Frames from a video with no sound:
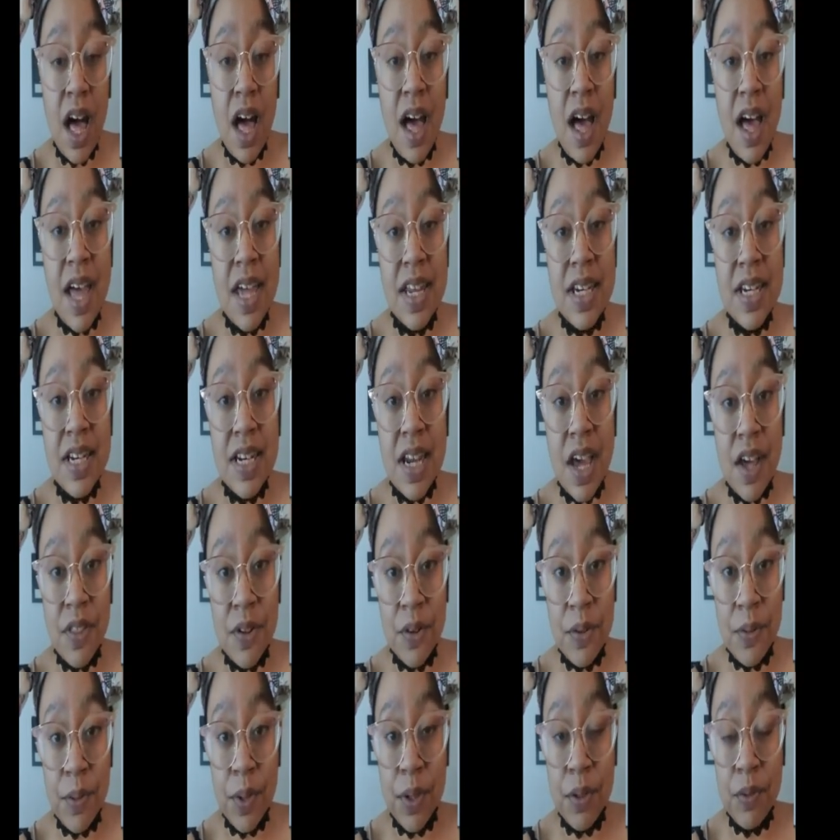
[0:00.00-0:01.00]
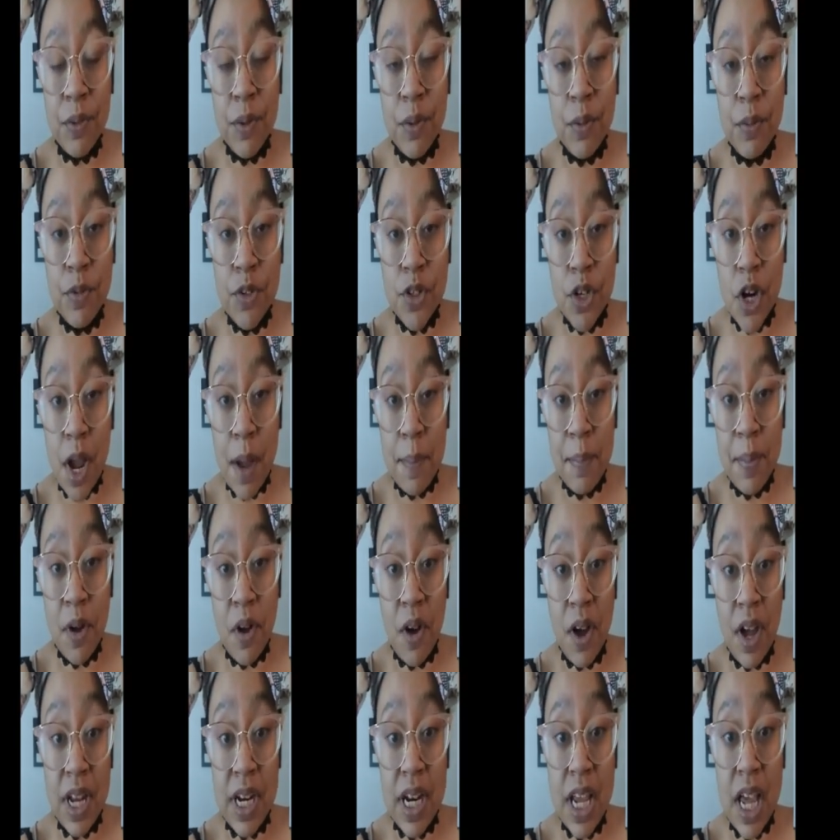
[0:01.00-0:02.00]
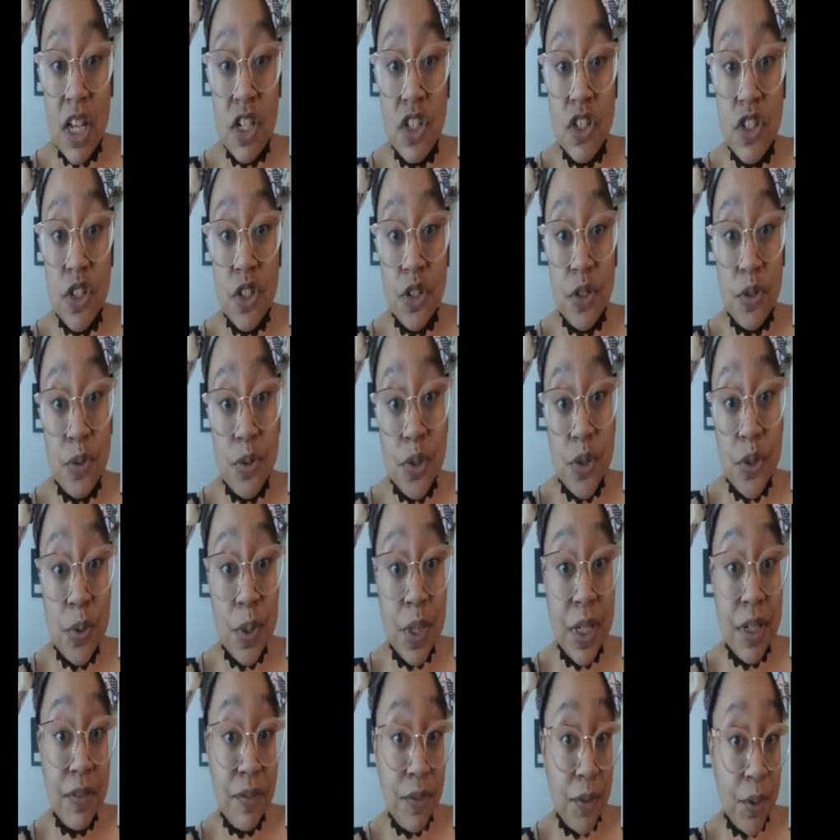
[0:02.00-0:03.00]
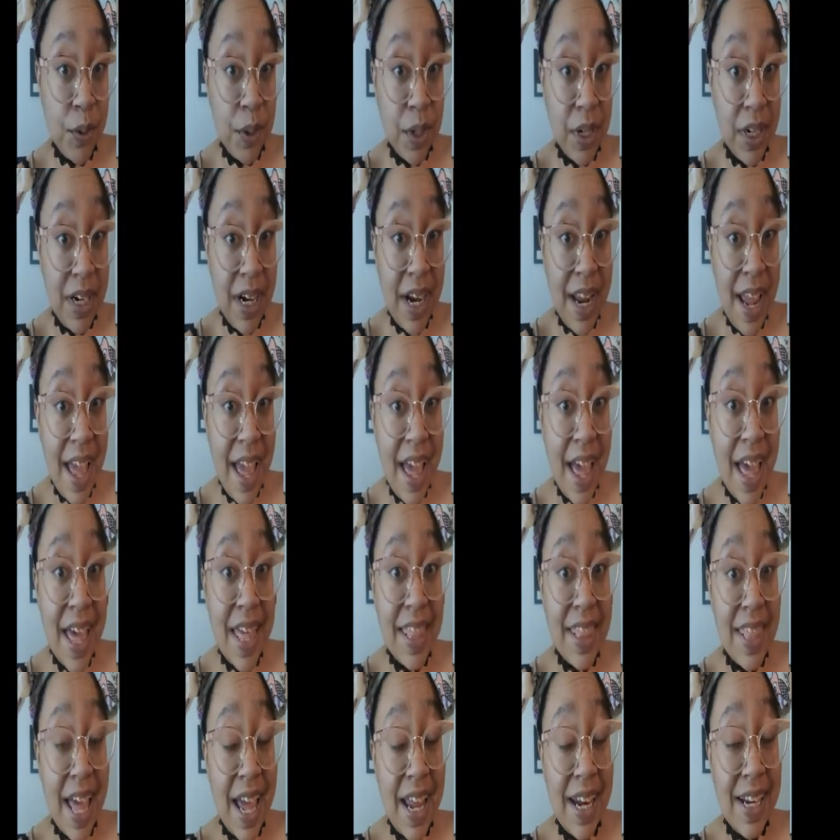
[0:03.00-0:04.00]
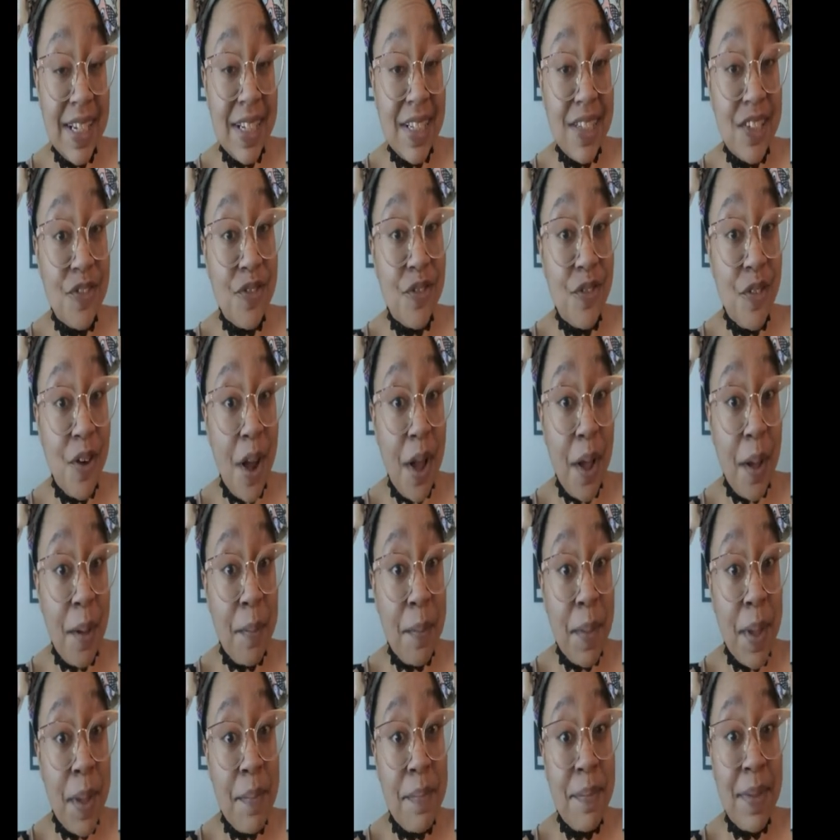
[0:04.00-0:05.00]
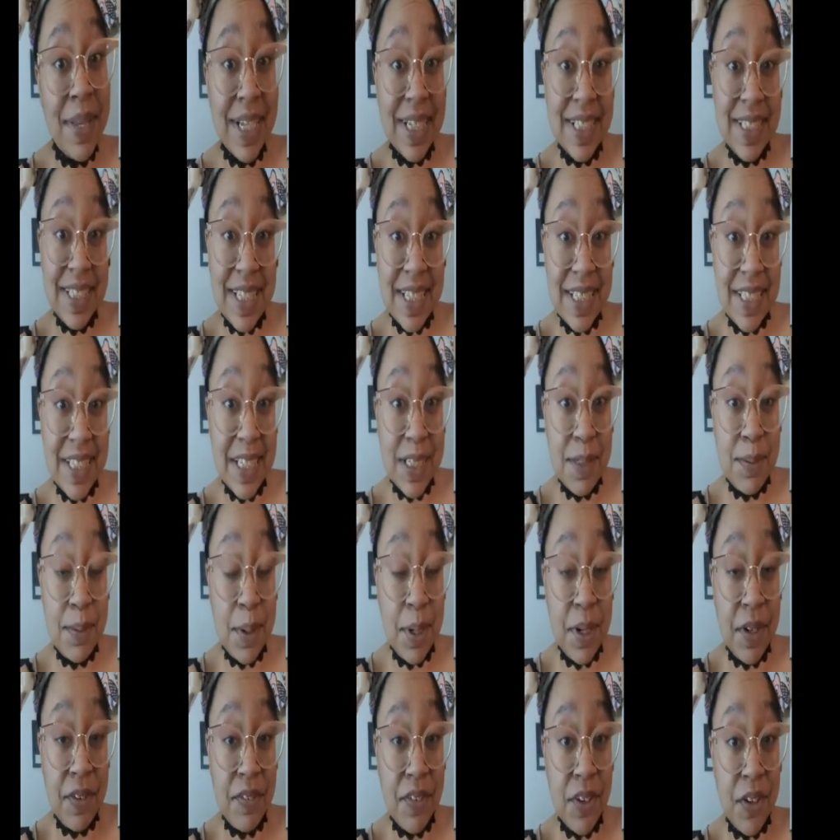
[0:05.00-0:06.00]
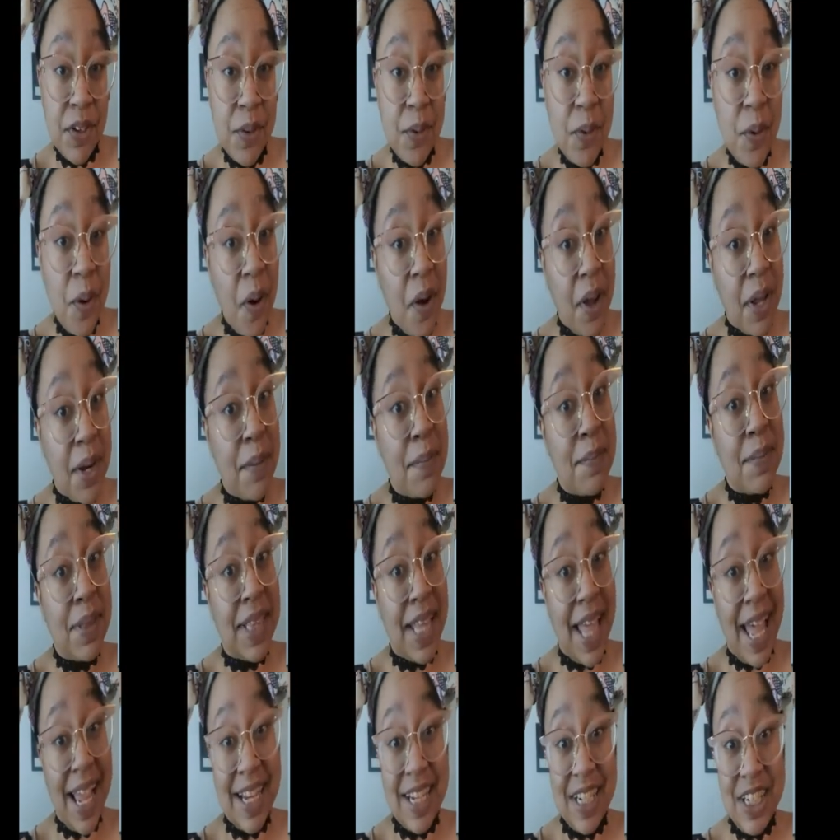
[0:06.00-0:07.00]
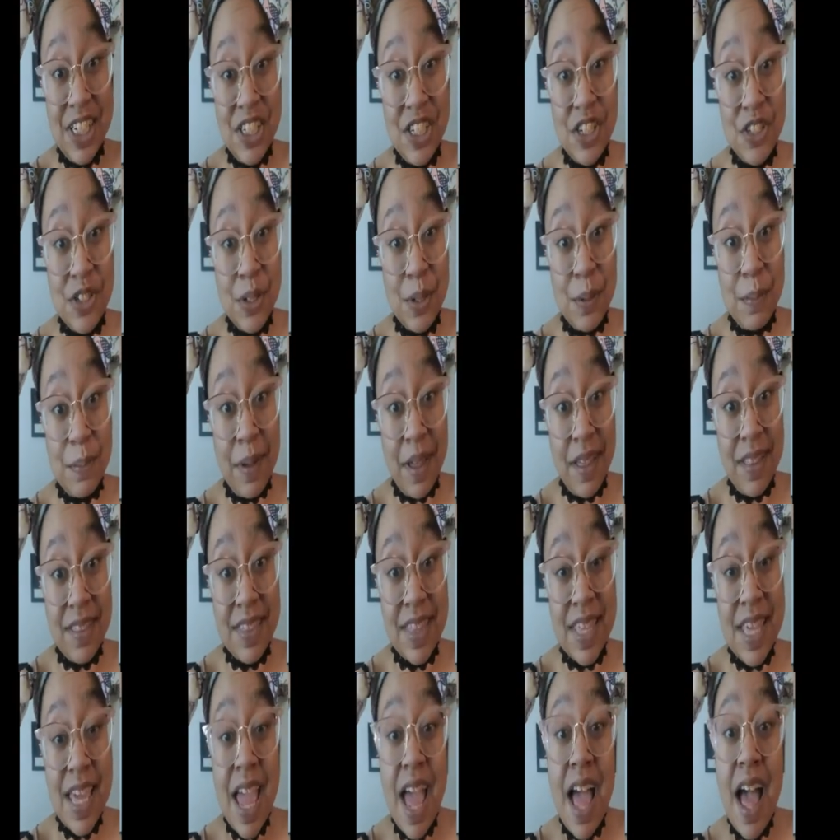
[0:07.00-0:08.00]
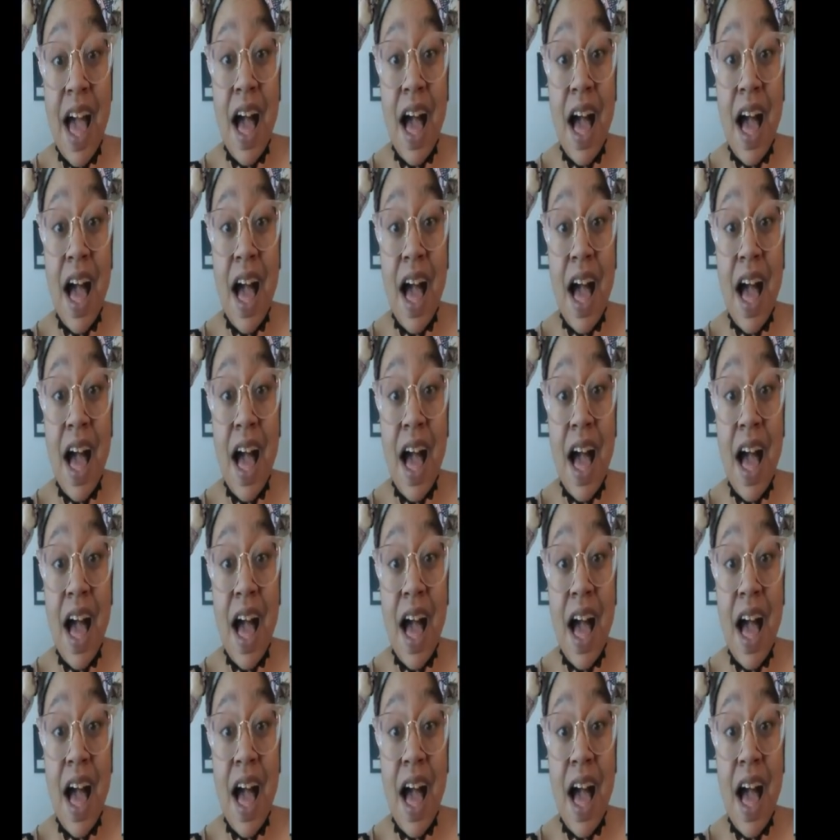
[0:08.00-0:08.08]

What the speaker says: Another one will drop on 2/24, and that is from Big Sis's point of view on Black History Month.